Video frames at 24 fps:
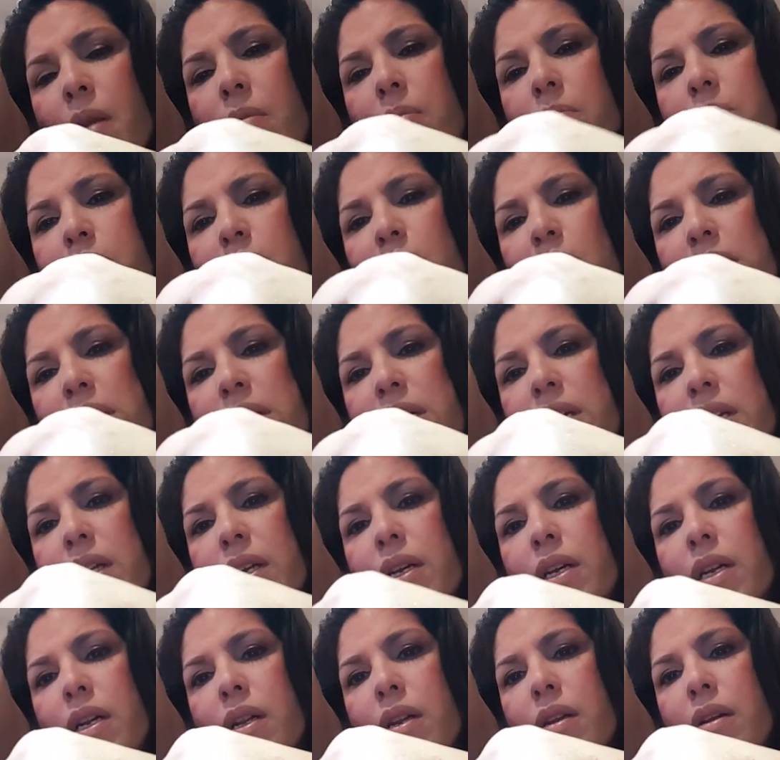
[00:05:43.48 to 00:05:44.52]
but
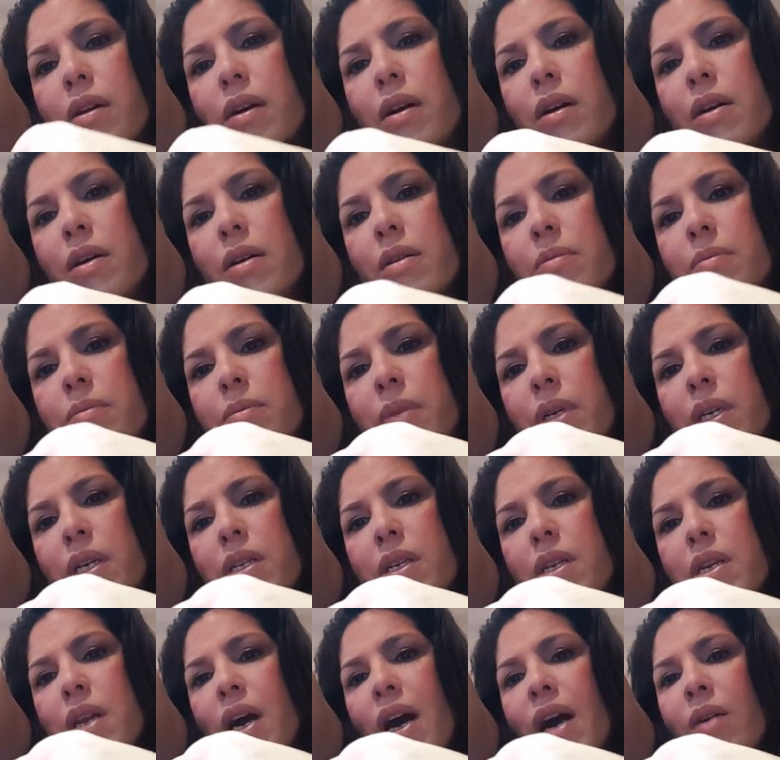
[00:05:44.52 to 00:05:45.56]

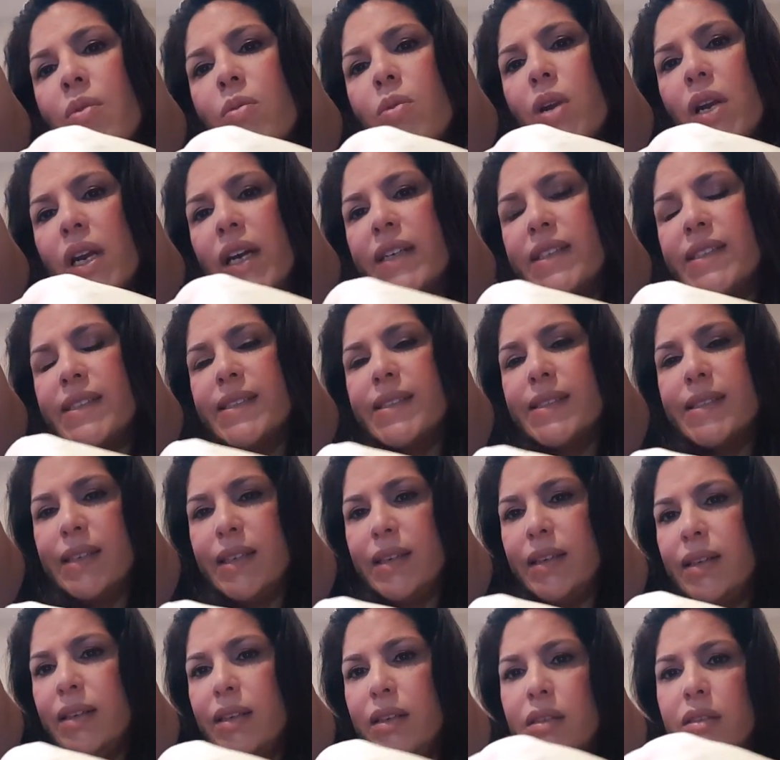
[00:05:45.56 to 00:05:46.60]
not what I
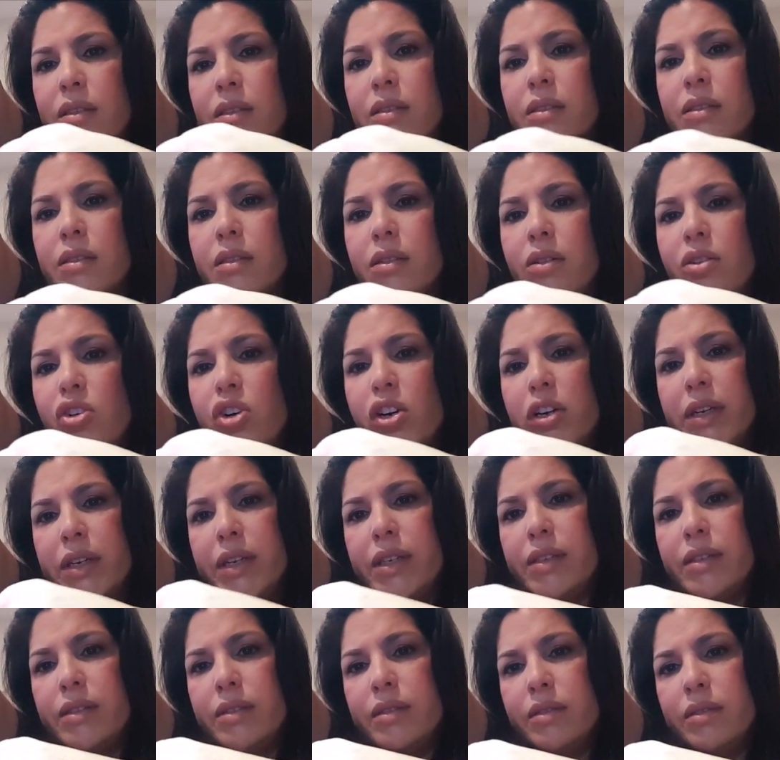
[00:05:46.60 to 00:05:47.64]
see
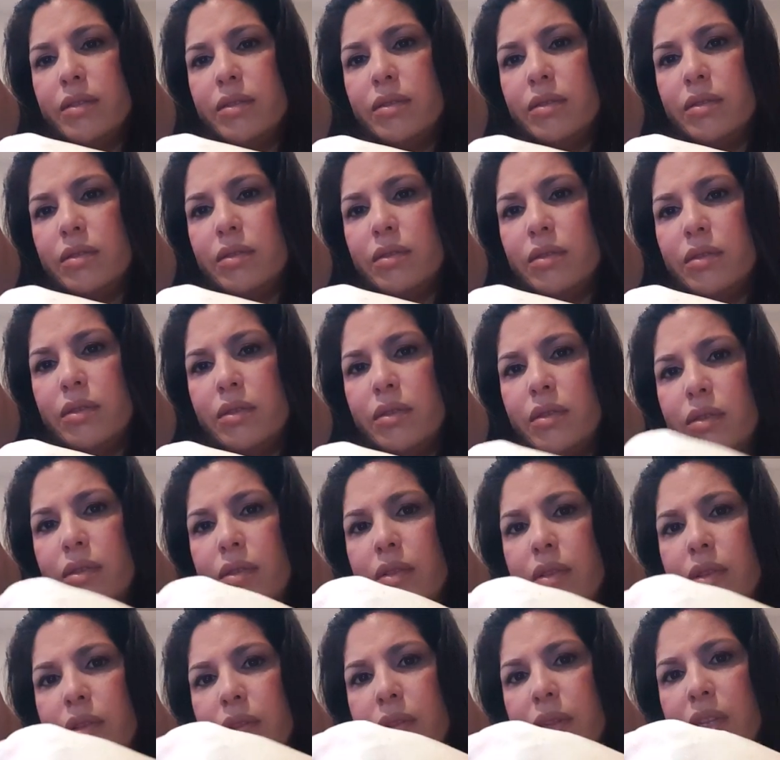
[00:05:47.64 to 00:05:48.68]
on
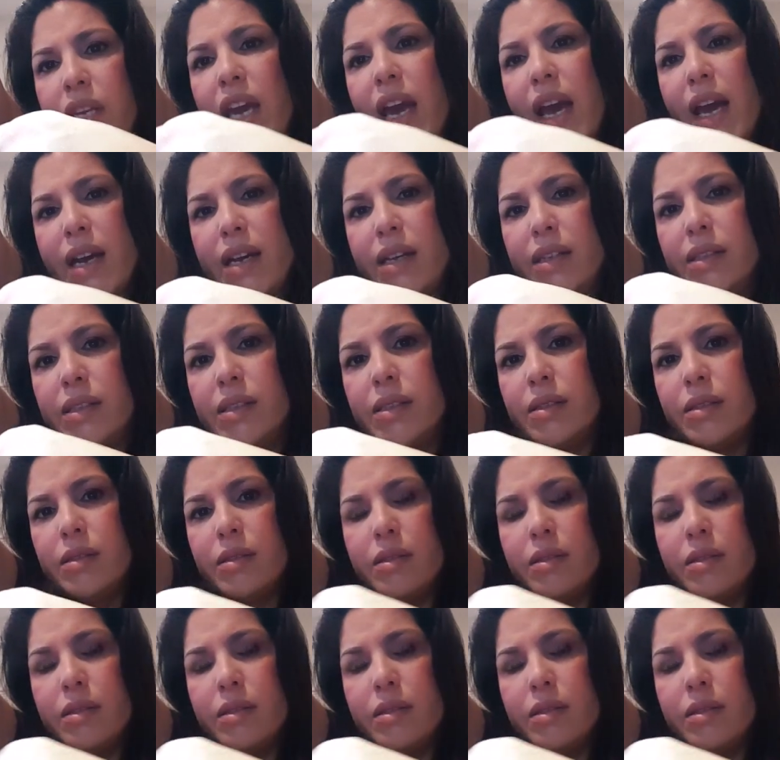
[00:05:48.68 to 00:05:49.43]
the ads.